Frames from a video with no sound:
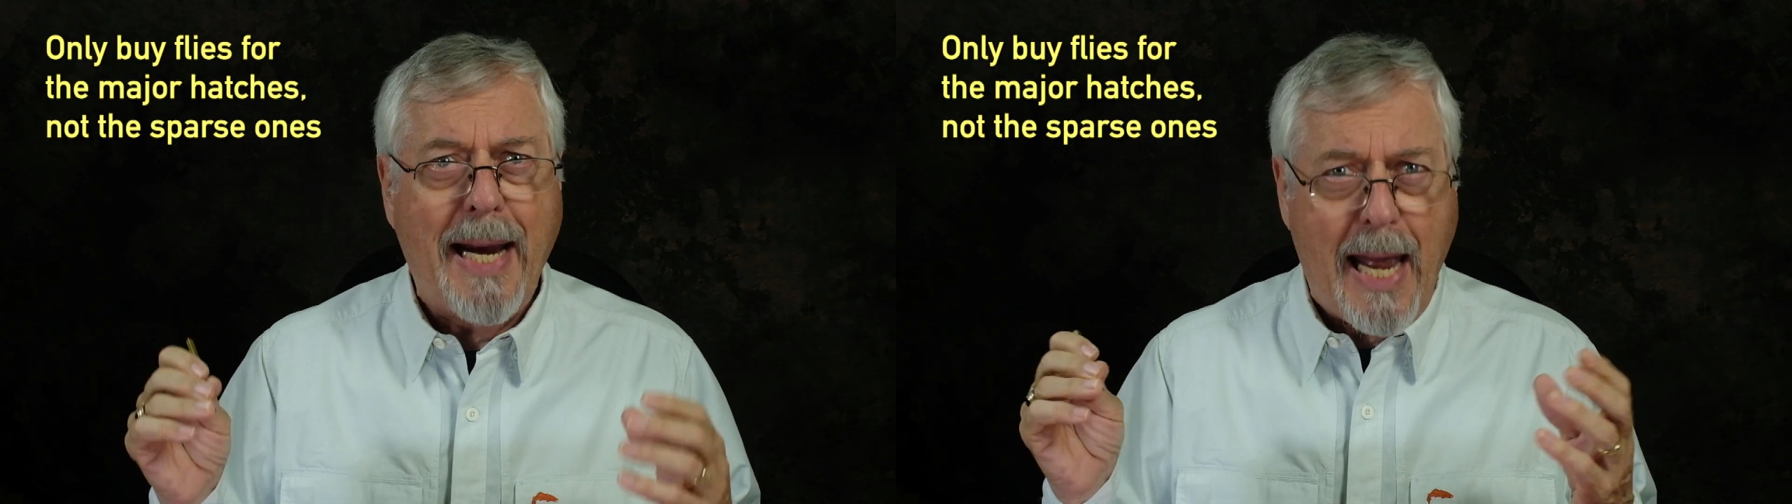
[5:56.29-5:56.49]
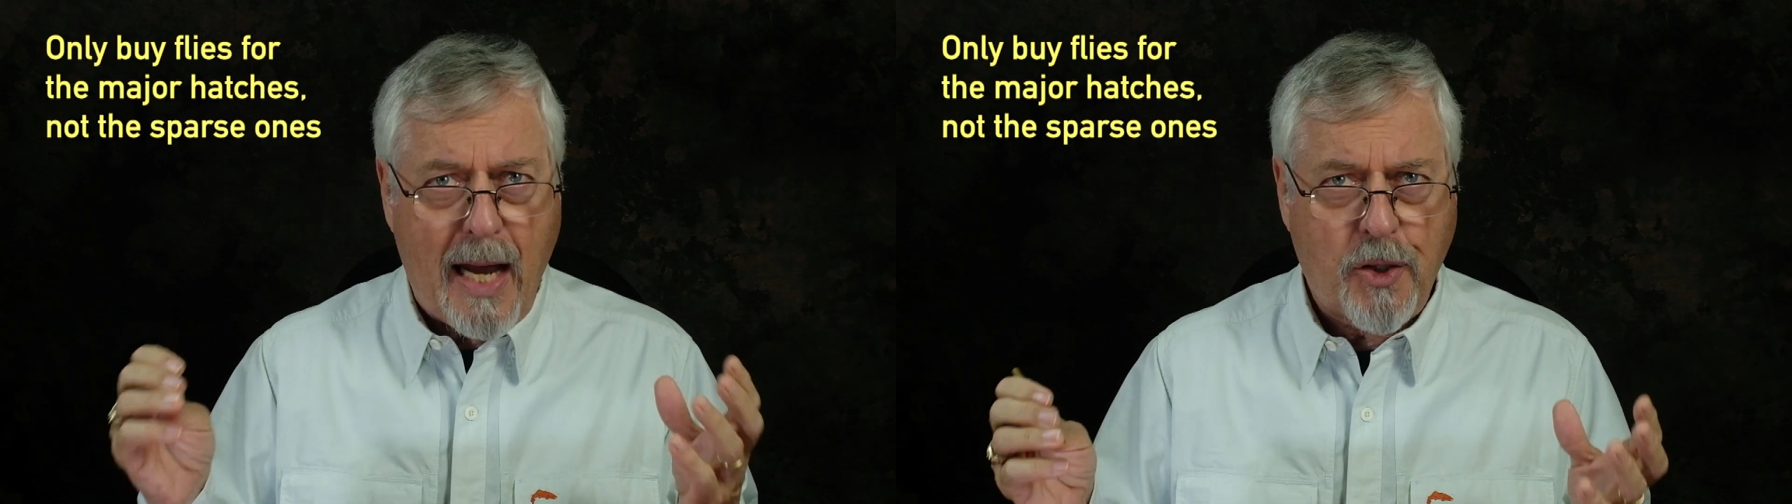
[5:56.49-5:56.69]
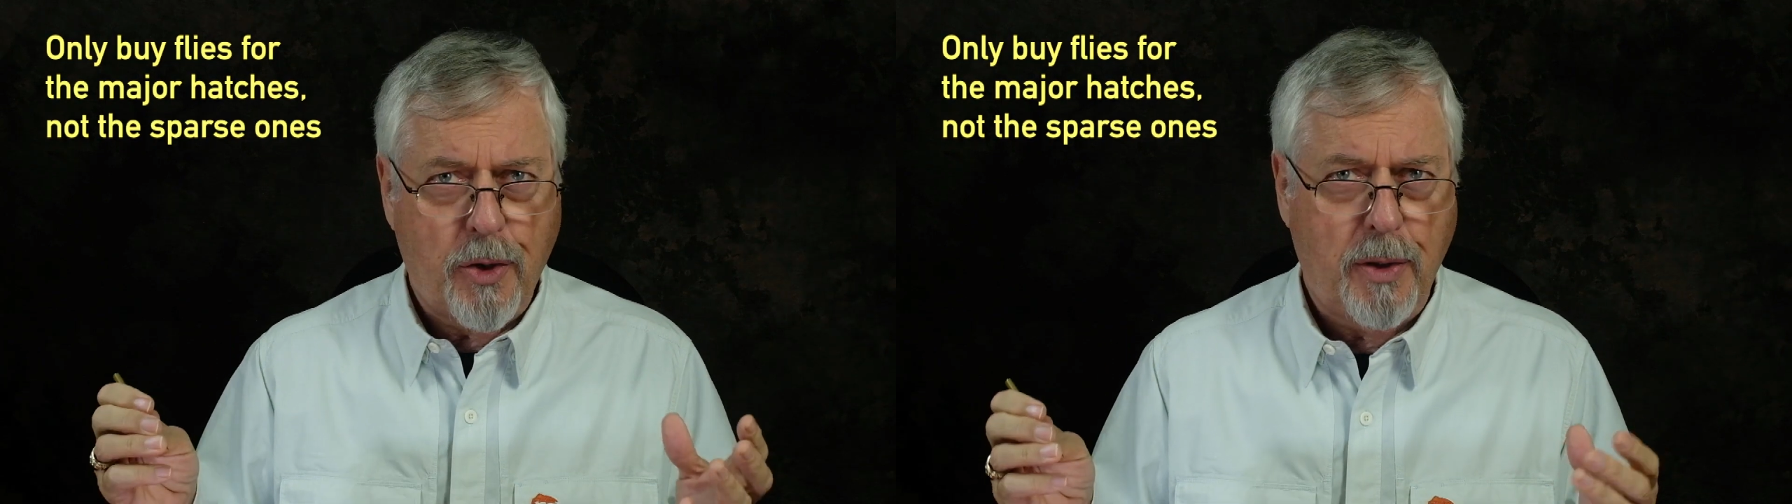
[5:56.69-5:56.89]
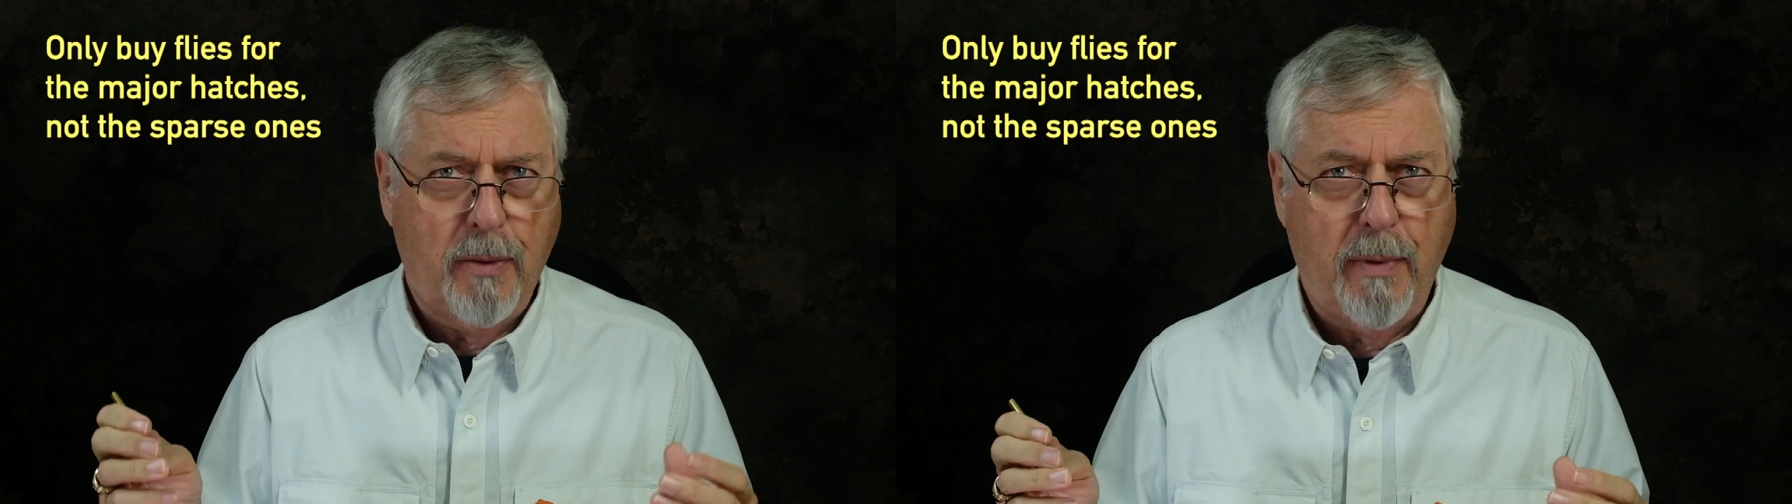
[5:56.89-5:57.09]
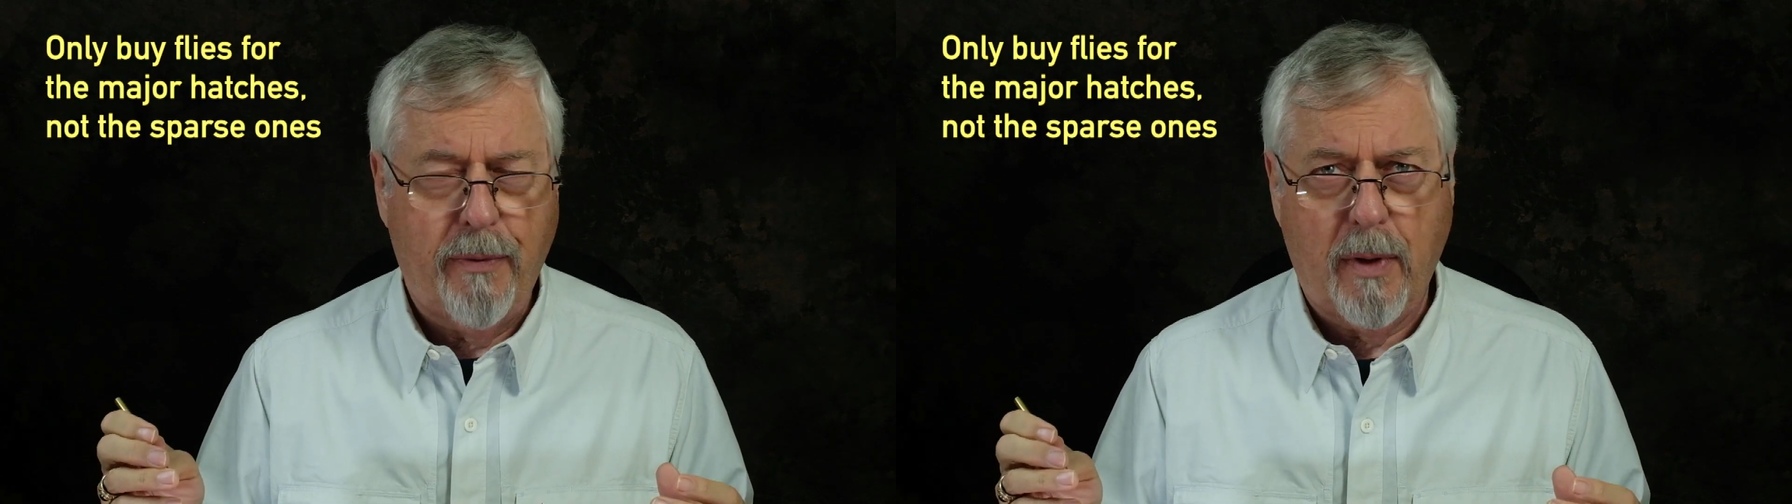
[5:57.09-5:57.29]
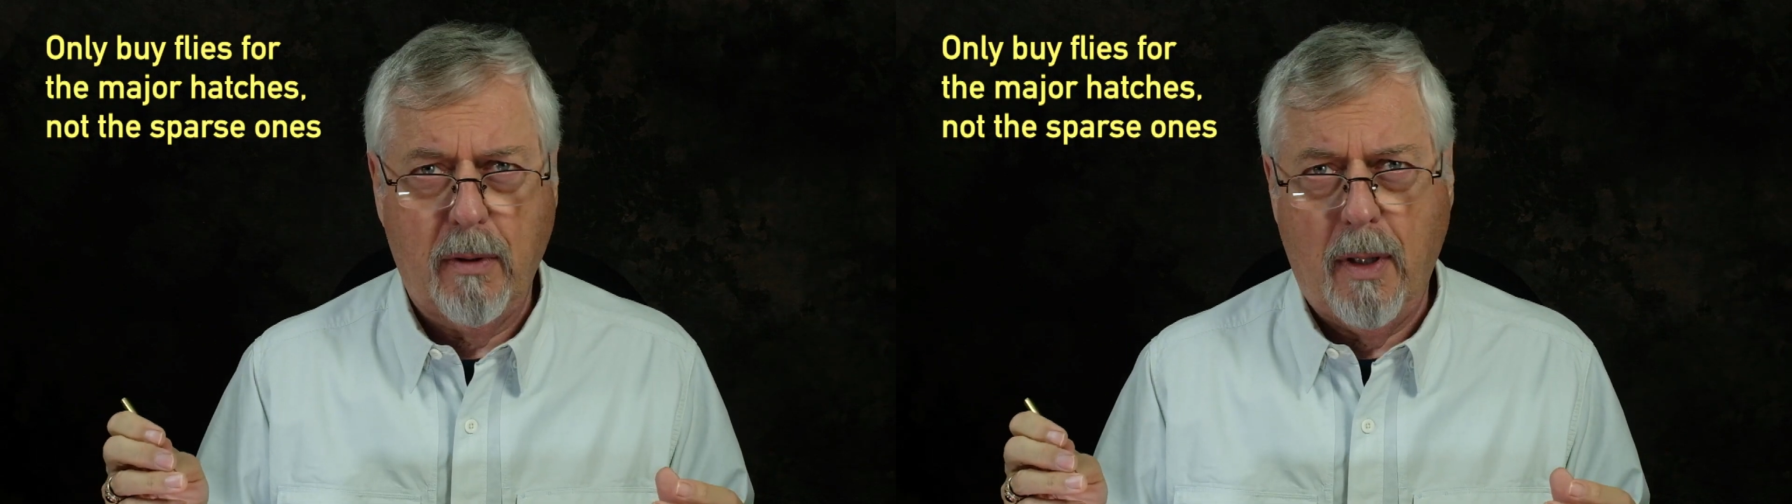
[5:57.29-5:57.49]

hatch on your river.